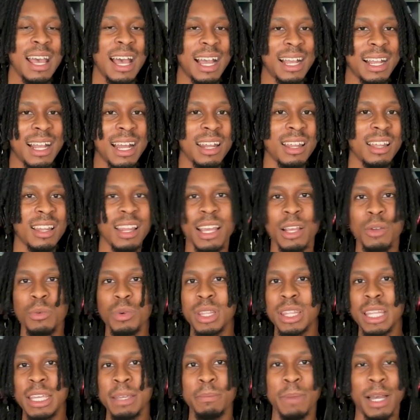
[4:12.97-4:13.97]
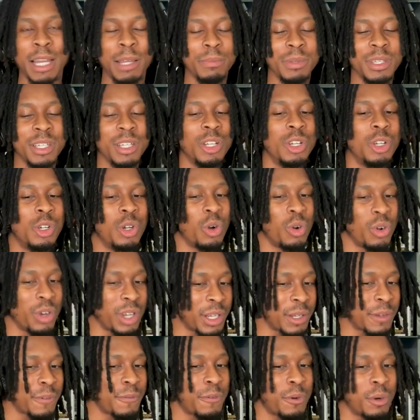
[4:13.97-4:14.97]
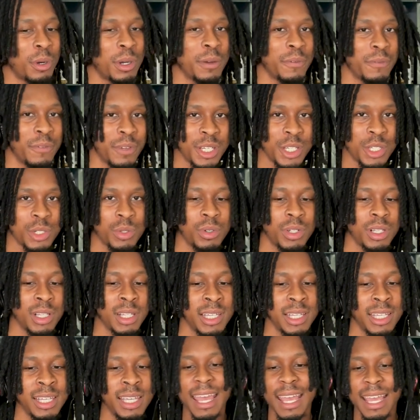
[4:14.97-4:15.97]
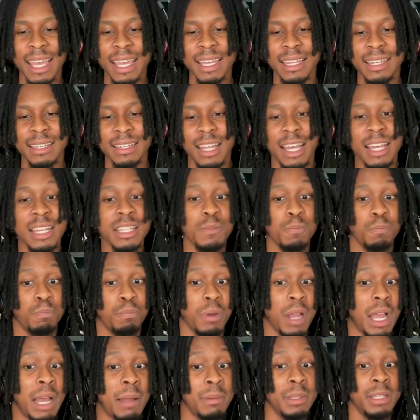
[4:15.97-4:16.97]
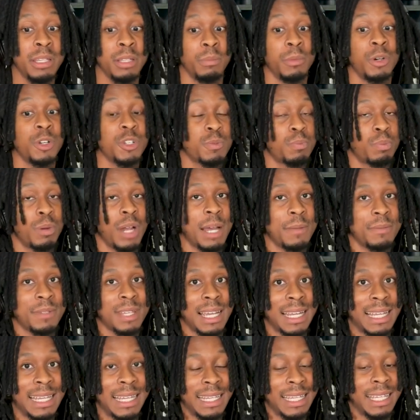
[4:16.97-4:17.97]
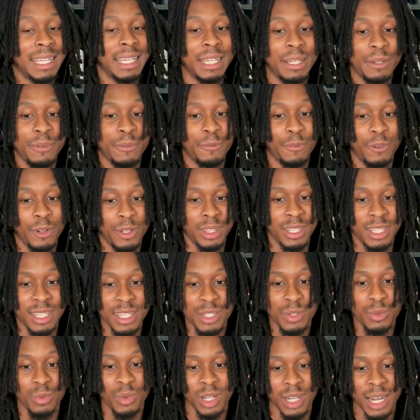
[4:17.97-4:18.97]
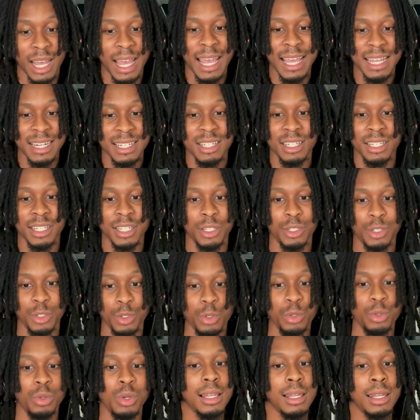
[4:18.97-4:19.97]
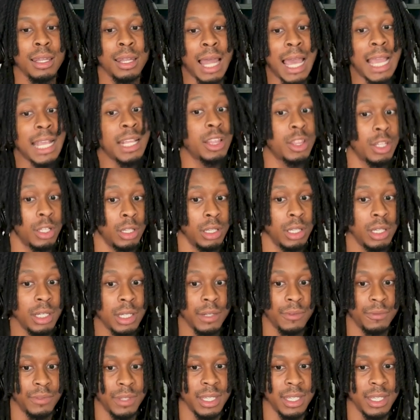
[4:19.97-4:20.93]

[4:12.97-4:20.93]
I kind of like what they might be going for visually, and that's probably the most props I can give for this one. I actually do like the look of